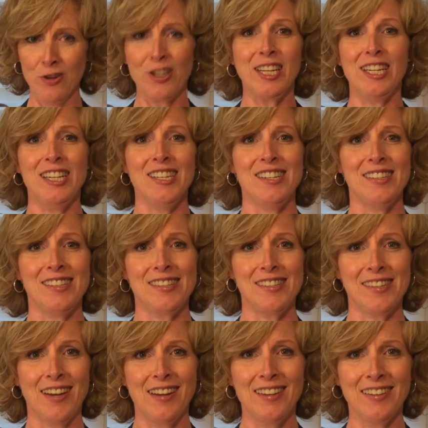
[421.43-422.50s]
cookies.
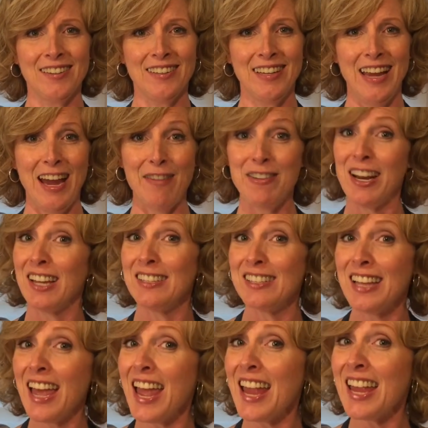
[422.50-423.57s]
Have a nice
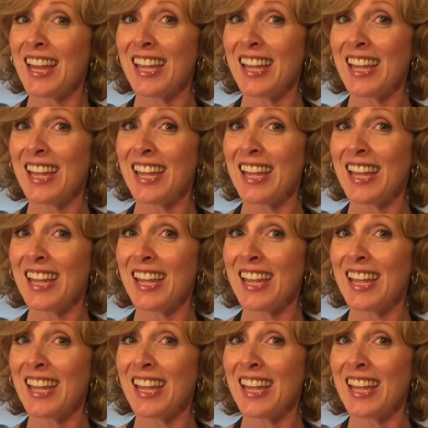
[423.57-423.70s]
day.